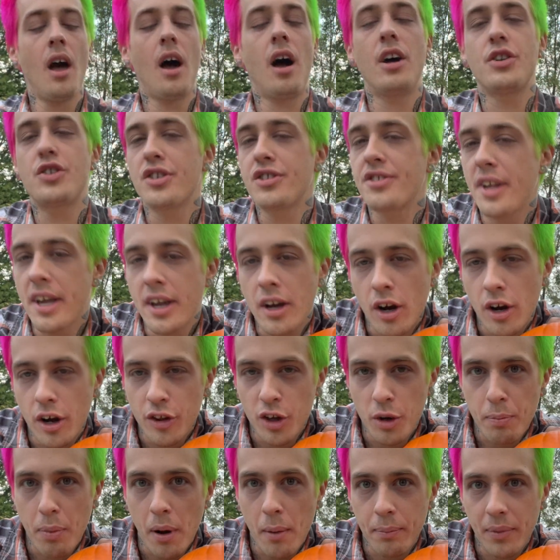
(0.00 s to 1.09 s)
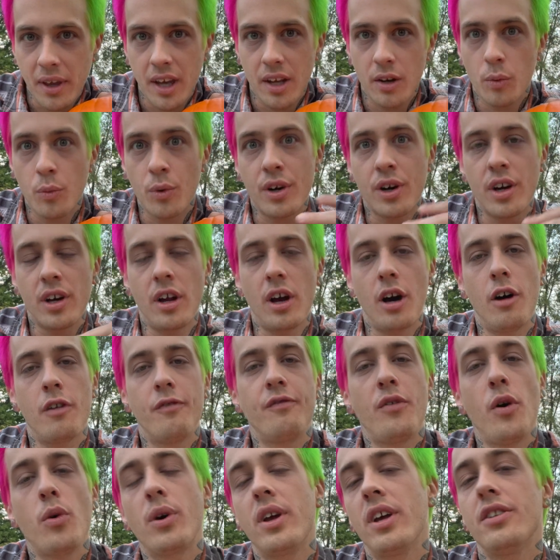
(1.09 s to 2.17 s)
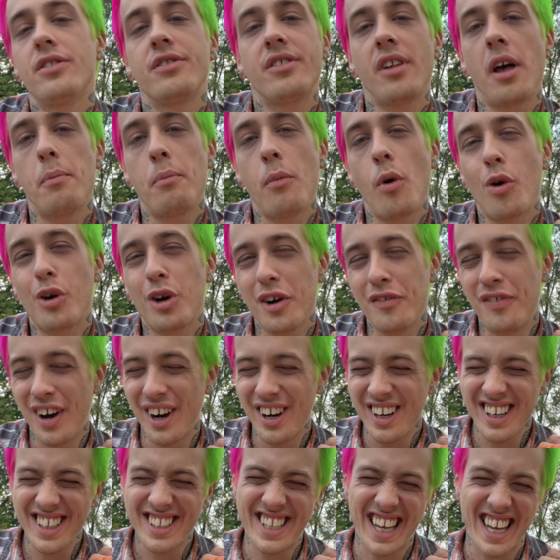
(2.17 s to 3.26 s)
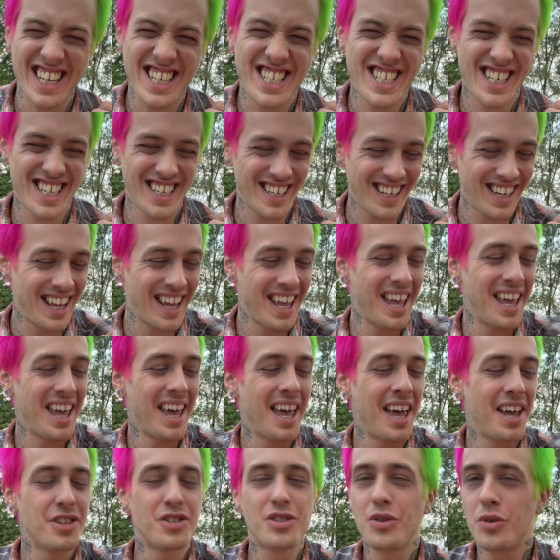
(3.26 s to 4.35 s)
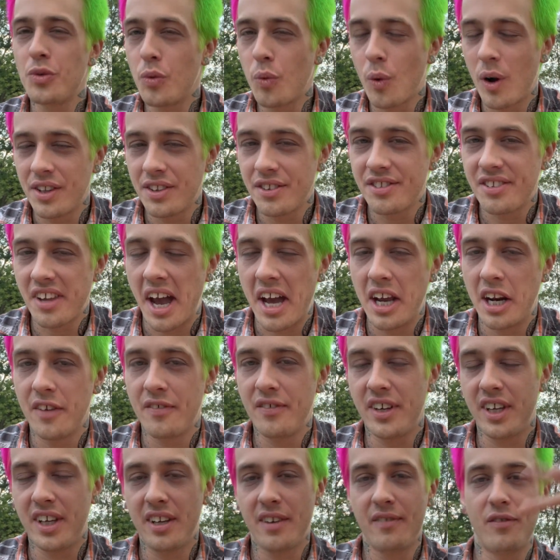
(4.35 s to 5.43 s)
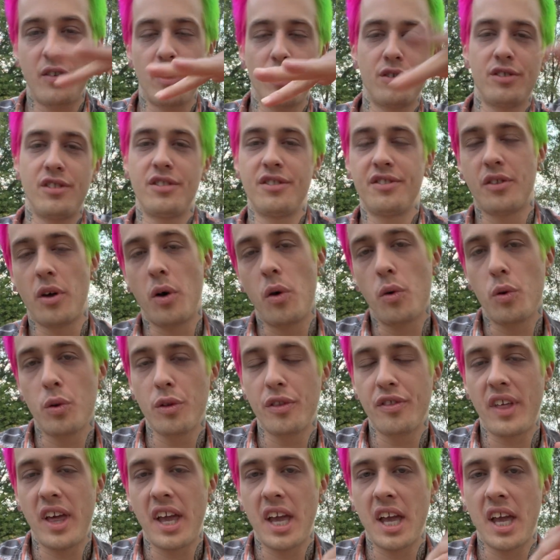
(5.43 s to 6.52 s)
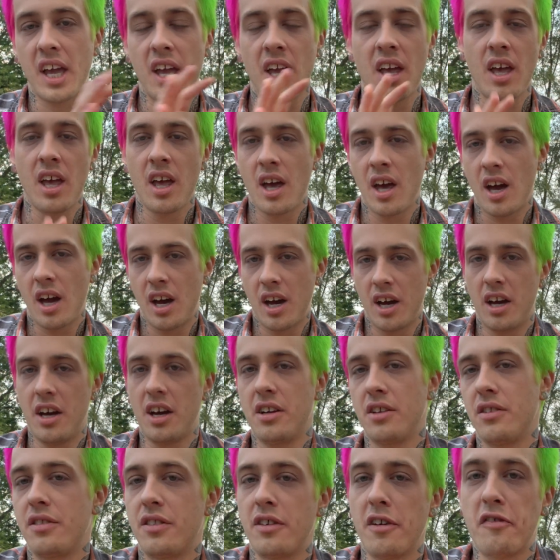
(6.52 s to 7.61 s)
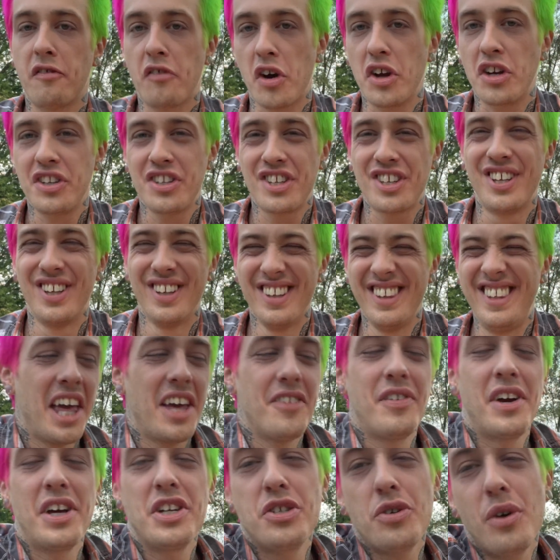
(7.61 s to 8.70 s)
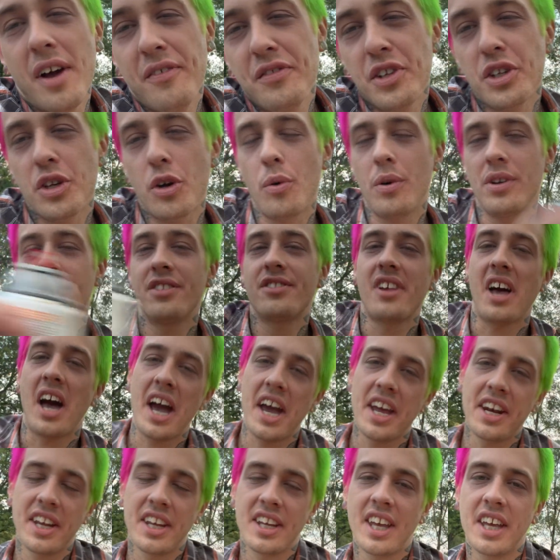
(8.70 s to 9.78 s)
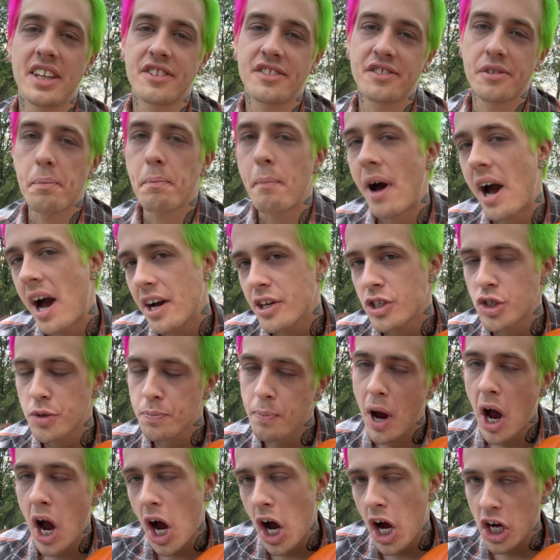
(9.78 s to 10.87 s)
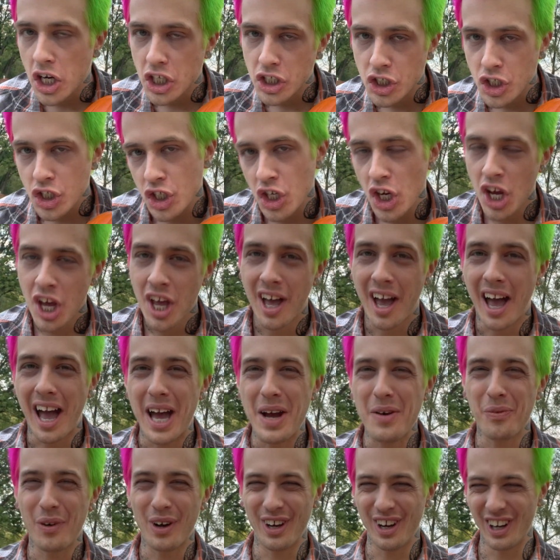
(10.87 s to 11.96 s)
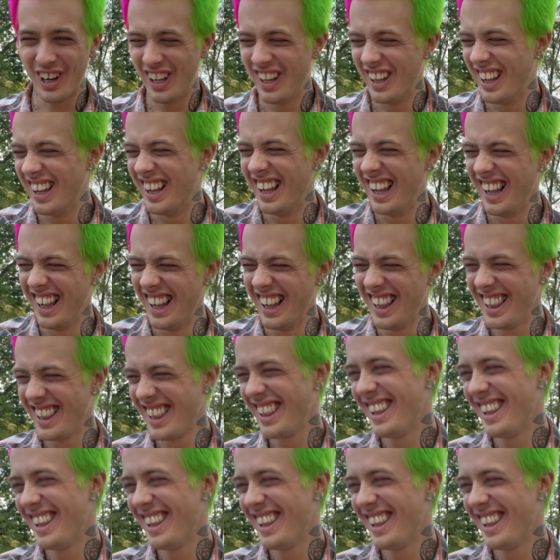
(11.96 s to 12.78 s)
Just like our other pumpkin, we're gonna focus more of our attention to one side of it versus the whole thing, the front. If I do have to go inside and get some Mod Podge, I will.